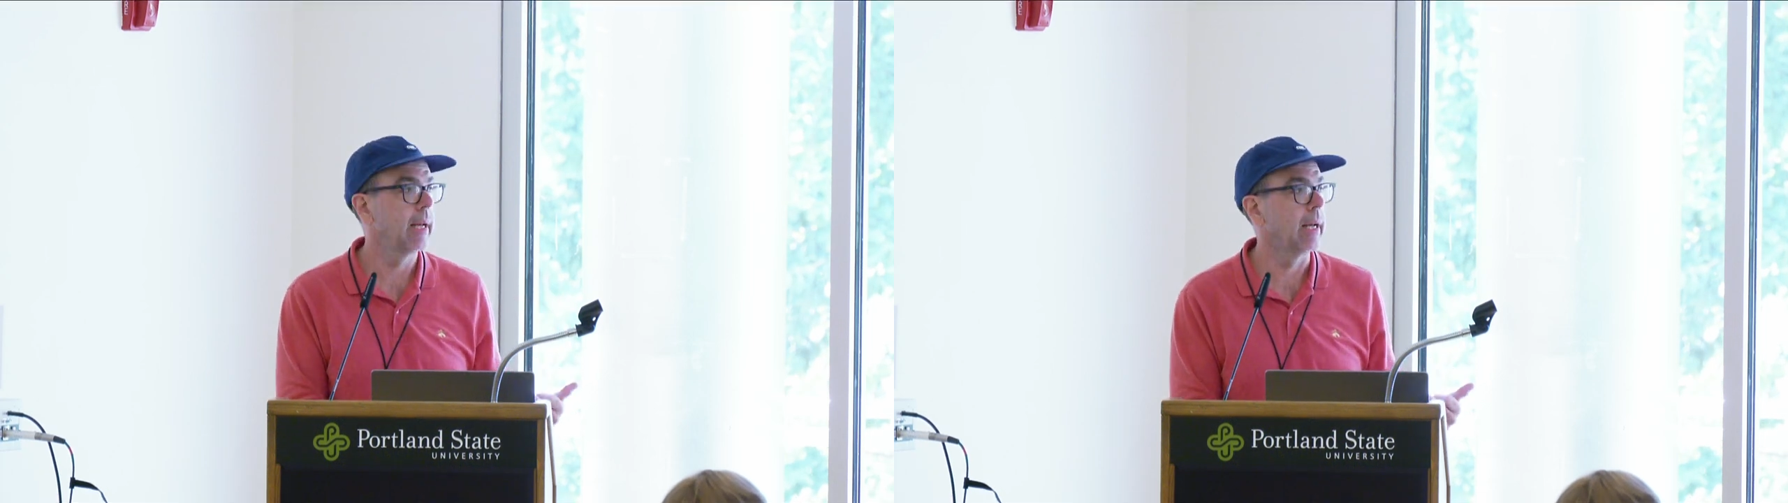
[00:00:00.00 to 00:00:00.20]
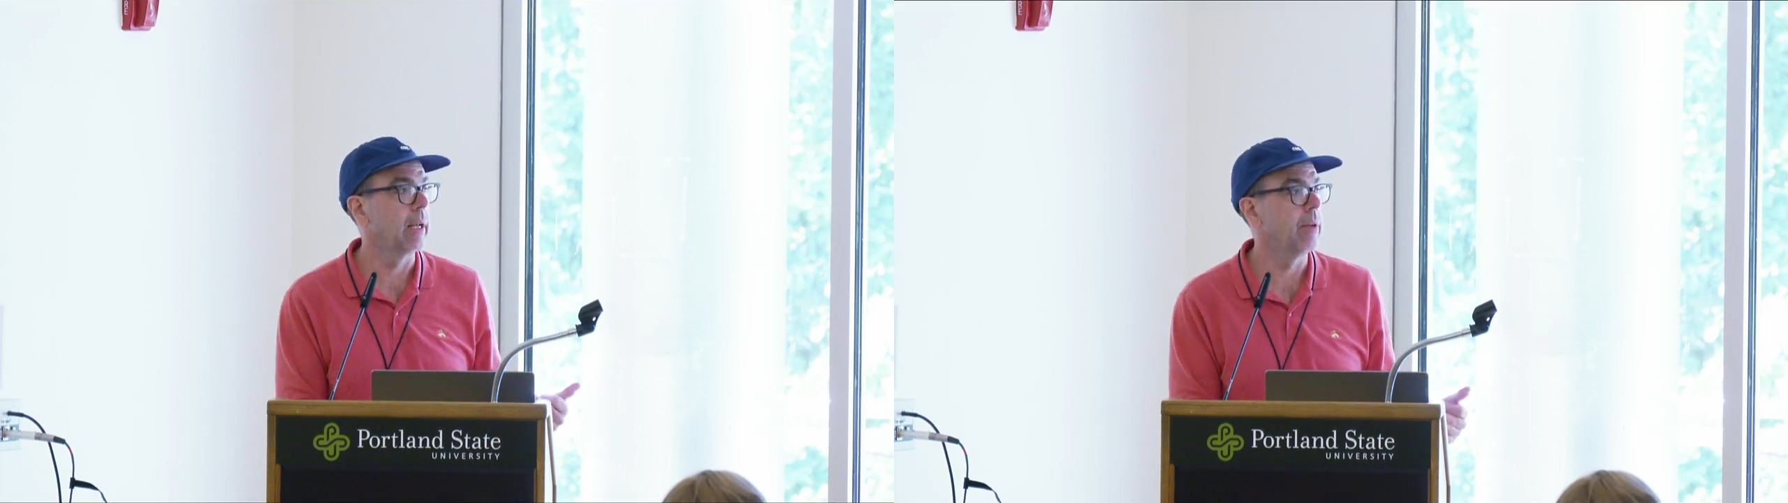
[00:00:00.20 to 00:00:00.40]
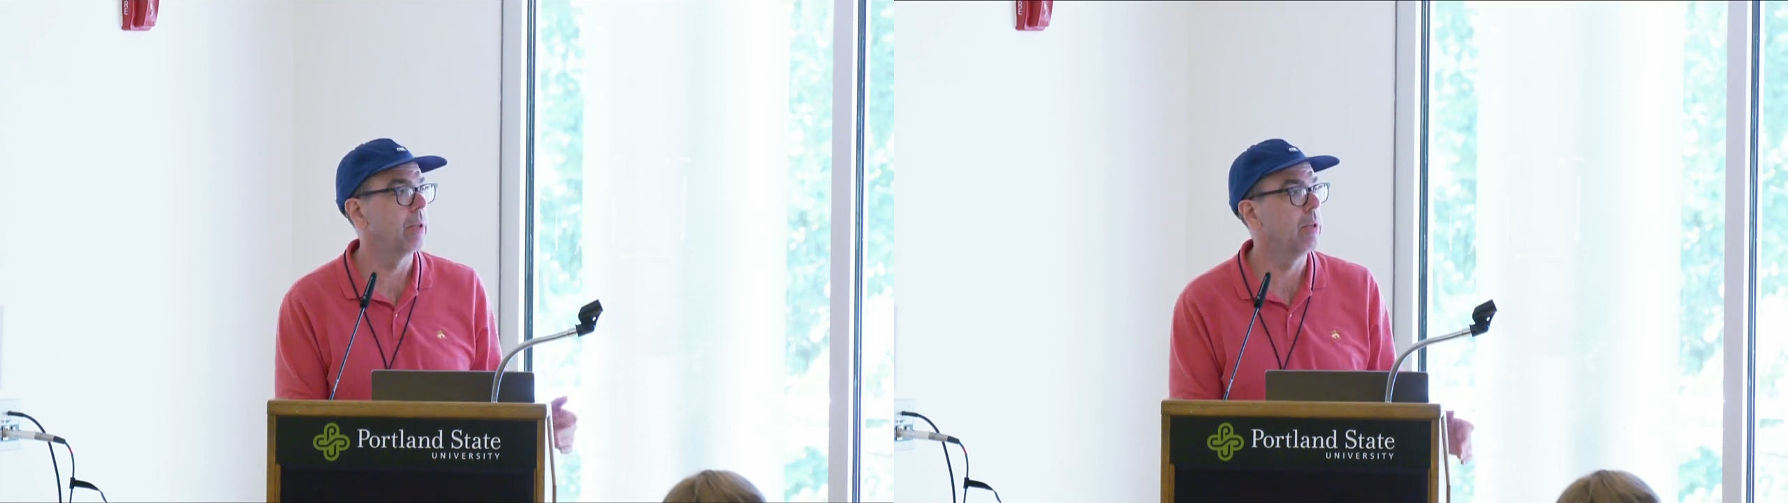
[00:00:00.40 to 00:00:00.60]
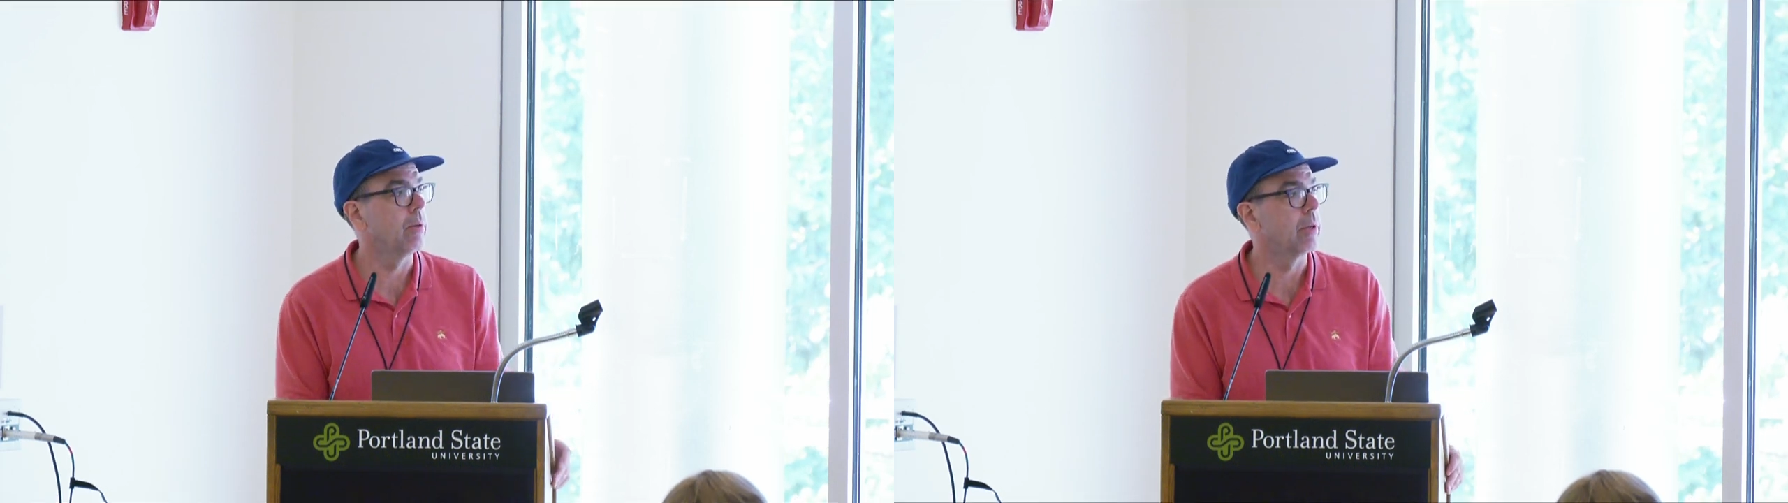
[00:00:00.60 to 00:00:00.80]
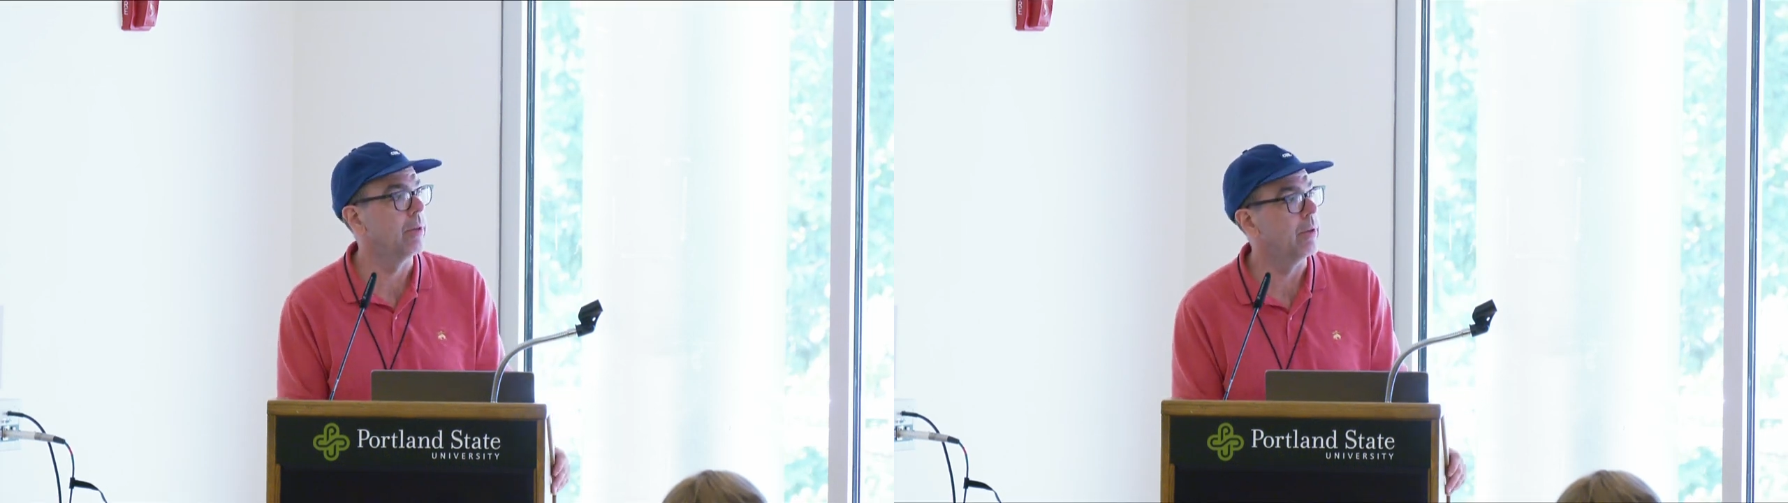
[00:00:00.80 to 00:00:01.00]
and you
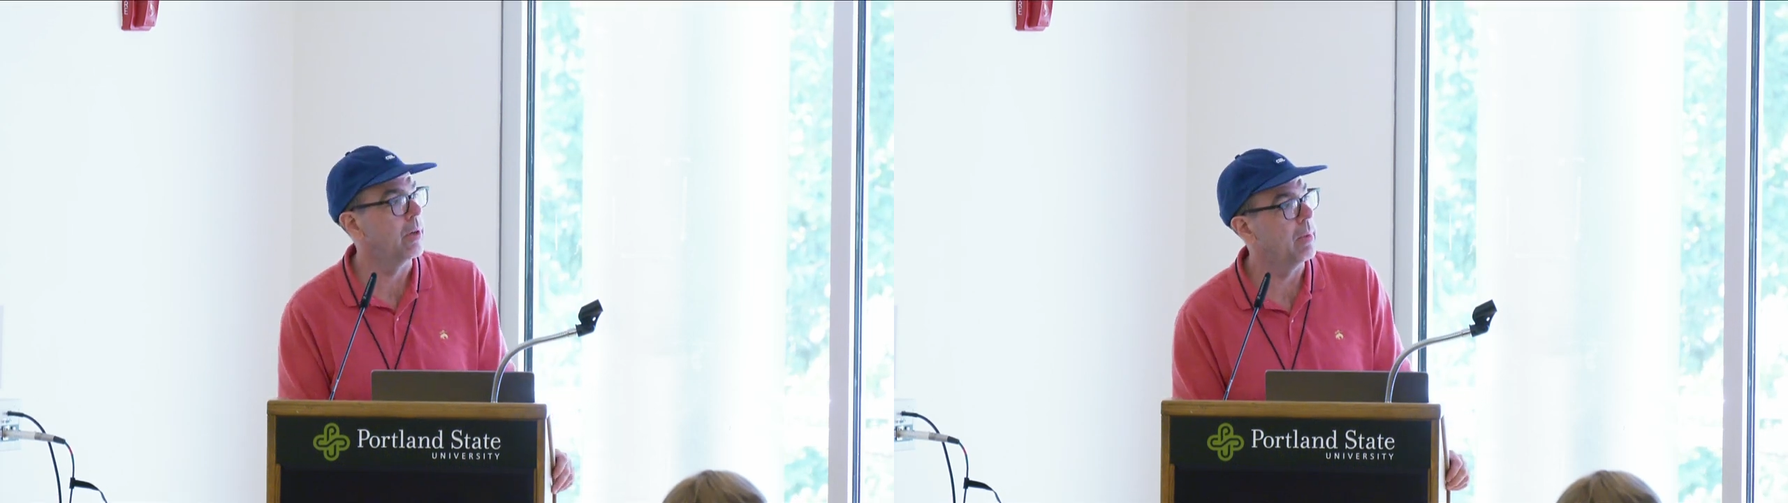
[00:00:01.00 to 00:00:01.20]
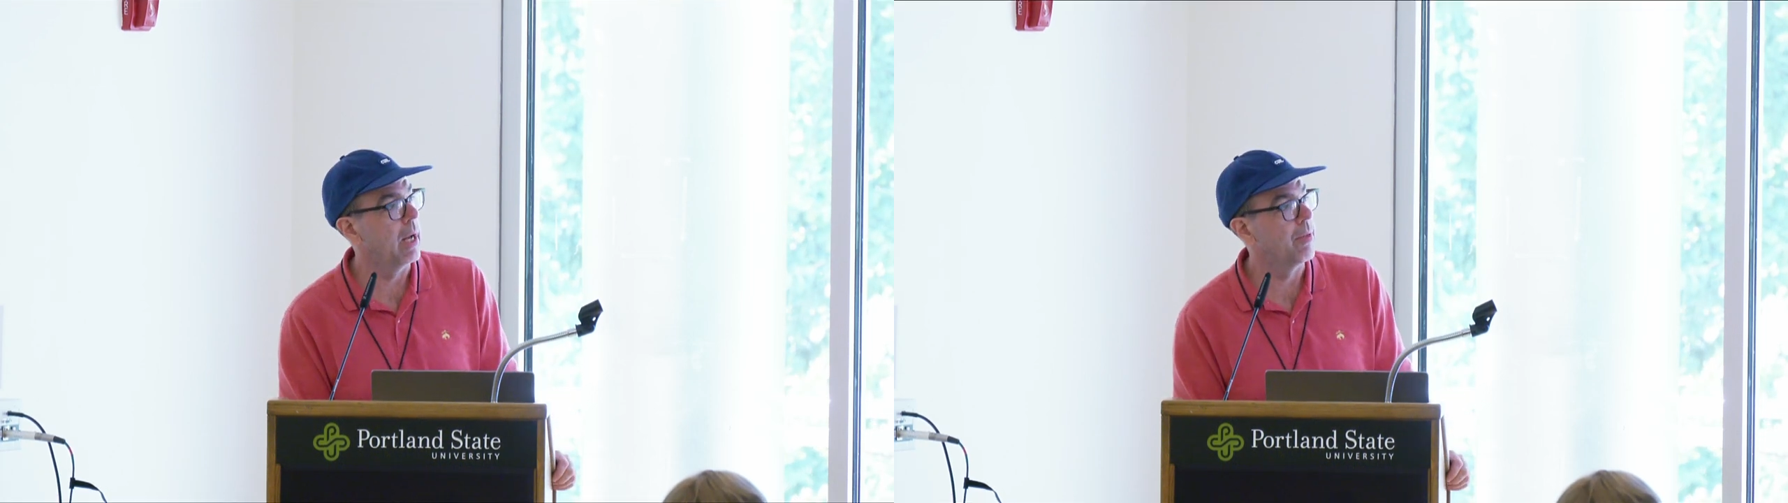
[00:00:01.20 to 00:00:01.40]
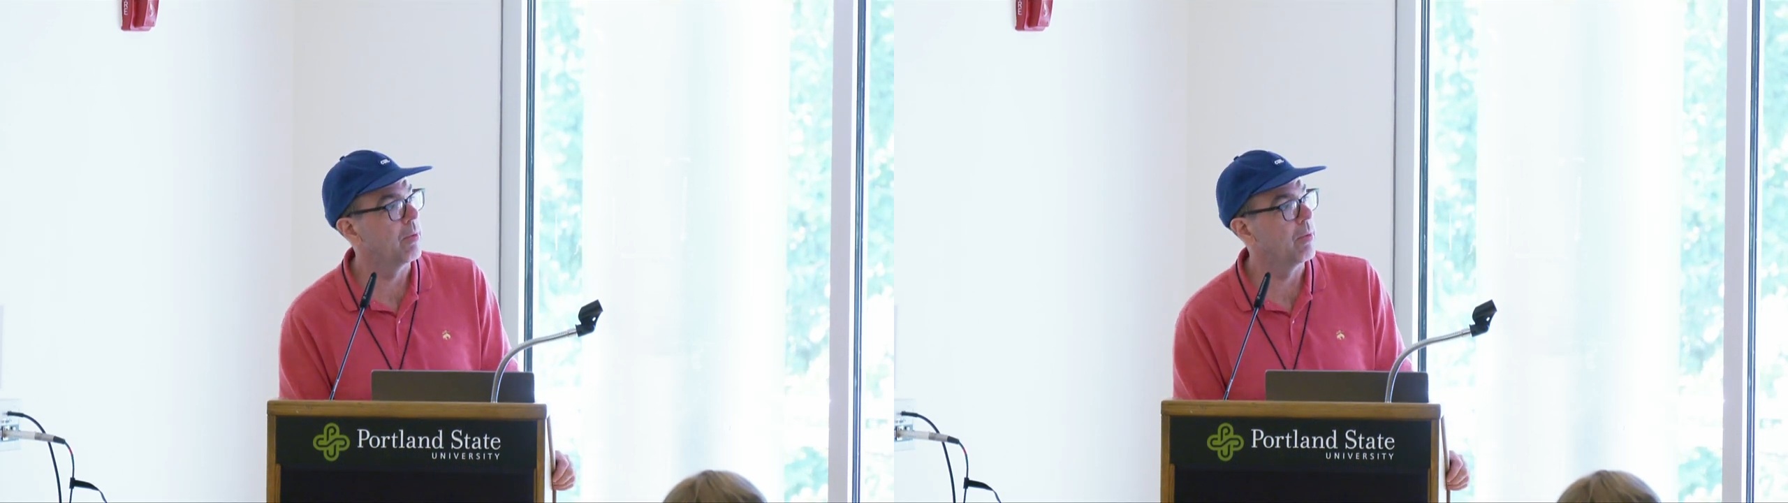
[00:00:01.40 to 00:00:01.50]
can do your math